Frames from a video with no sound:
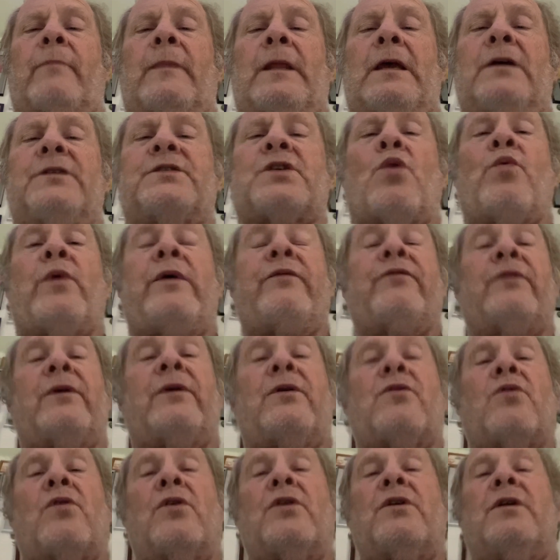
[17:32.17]
So we've
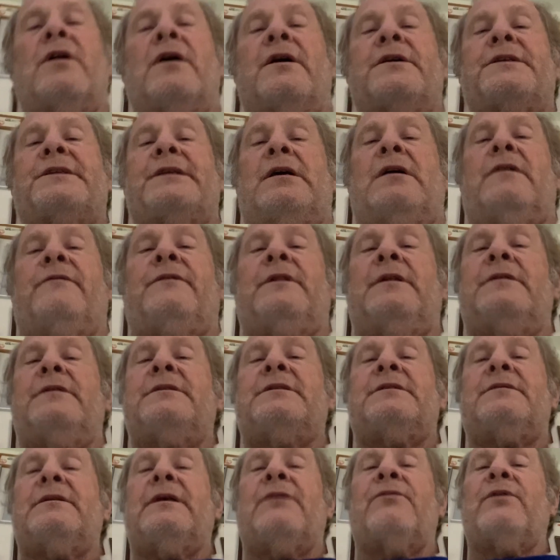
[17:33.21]
recorded
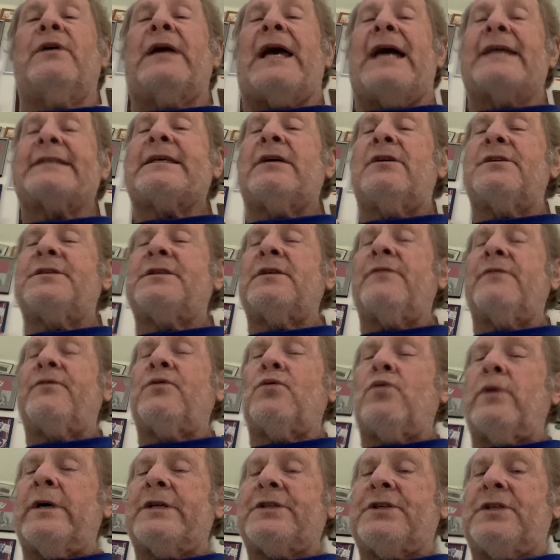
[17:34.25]
ourselves, and we're asking ourselves
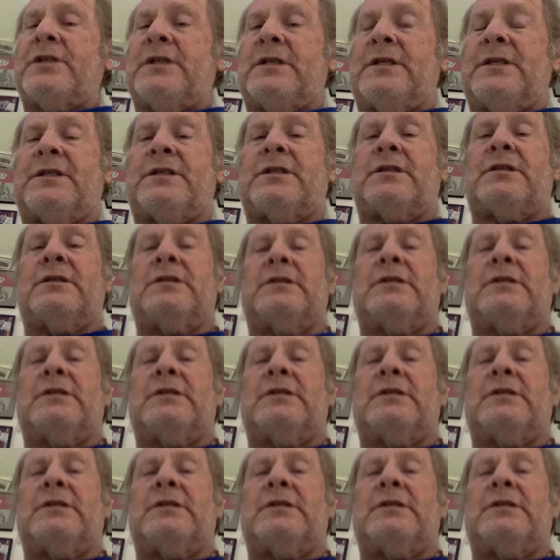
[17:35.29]
questions.